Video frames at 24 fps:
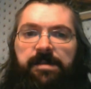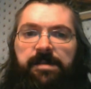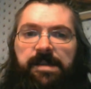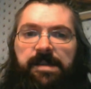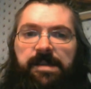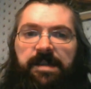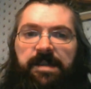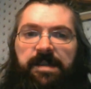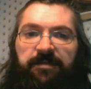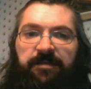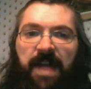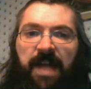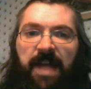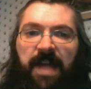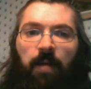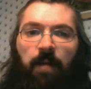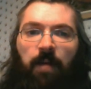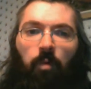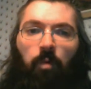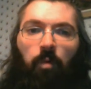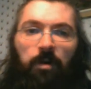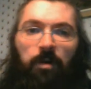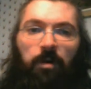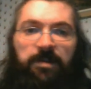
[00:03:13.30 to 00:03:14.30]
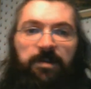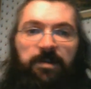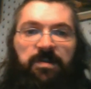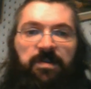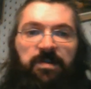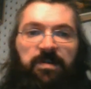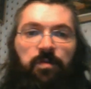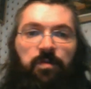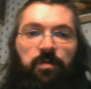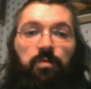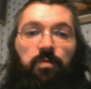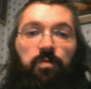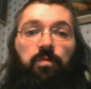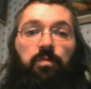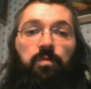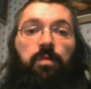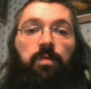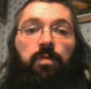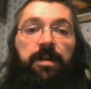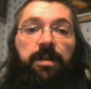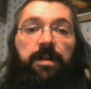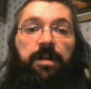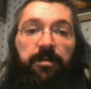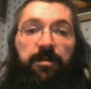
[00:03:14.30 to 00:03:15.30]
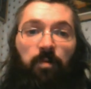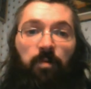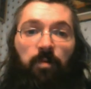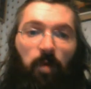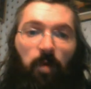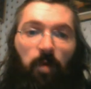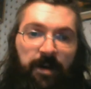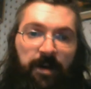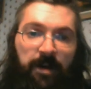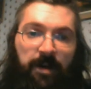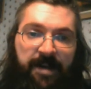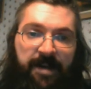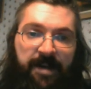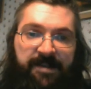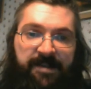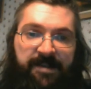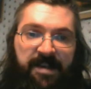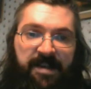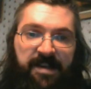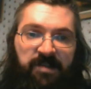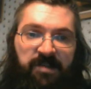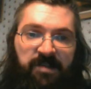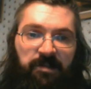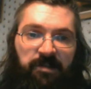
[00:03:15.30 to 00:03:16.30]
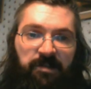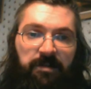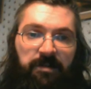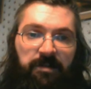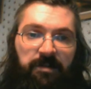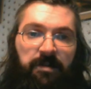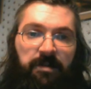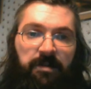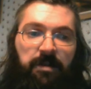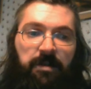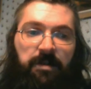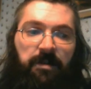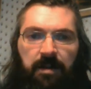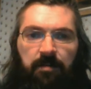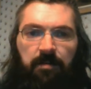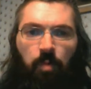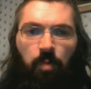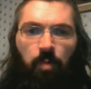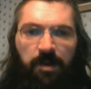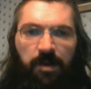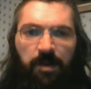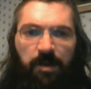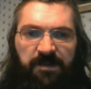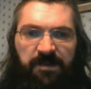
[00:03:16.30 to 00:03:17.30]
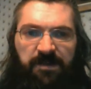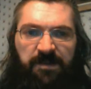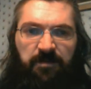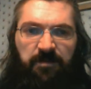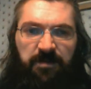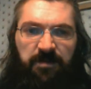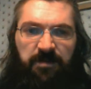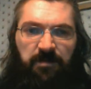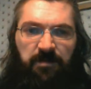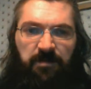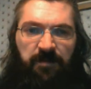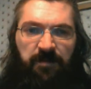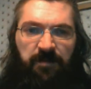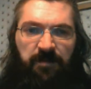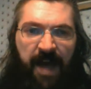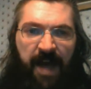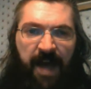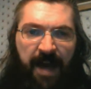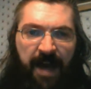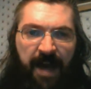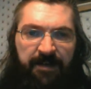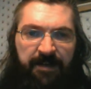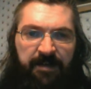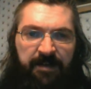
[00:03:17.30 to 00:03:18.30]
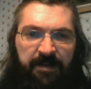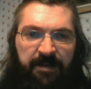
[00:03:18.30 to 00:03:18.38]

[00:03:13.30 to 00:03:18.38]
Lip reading: give that work to another organization. But once you do that,